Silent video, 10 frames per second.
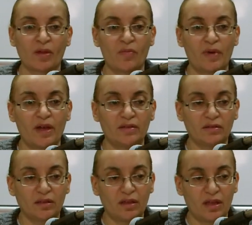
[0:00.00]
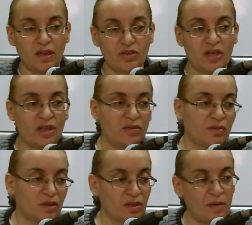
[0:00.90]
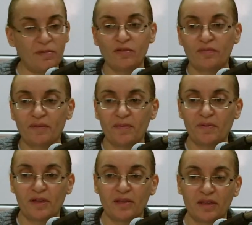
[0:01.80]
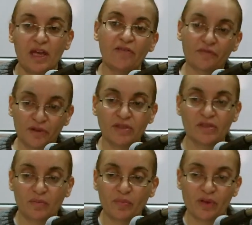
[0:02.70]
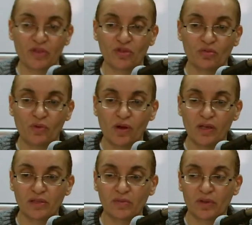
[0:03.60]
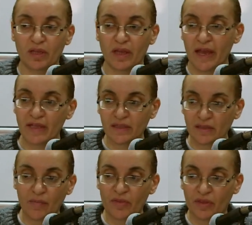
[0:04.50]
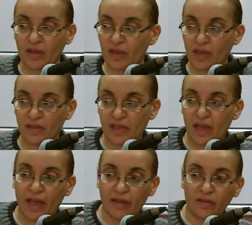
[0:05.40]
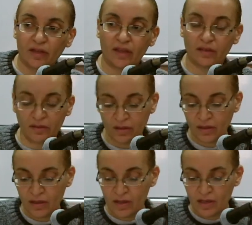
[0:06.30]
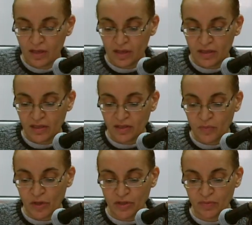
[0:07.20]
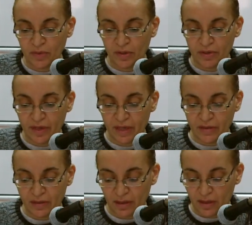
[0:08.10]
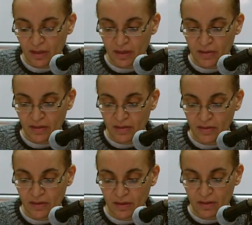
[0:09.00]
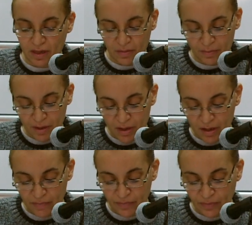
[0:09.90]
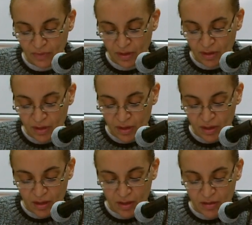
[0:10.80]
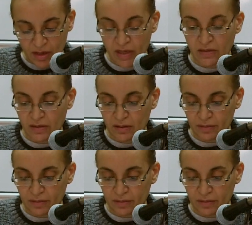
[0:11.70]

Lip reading: But I checked with a couple of people and their first impression was, well, he has something in his hand and it is possible that it is Abraham and Isaac.